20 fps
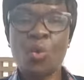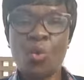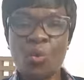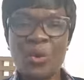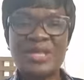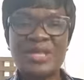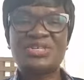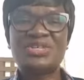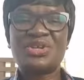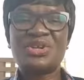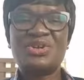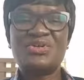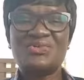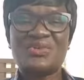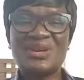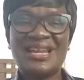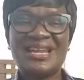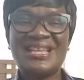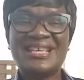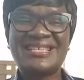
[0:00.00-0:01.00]
which
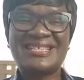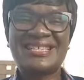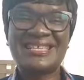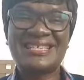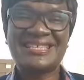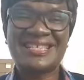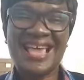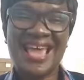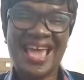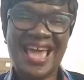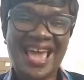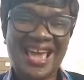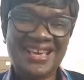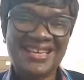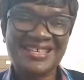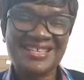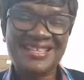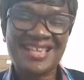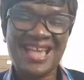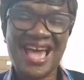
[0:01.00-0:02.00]
releases
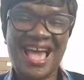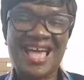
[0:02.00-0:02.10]
eggs,